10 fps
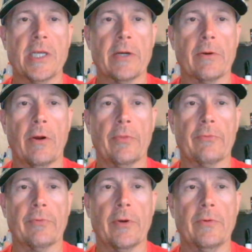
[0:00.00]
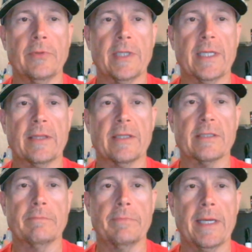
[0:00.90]
here on the road to get
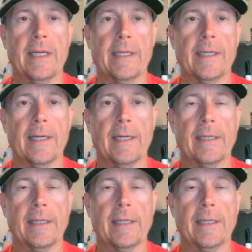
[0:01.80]
this big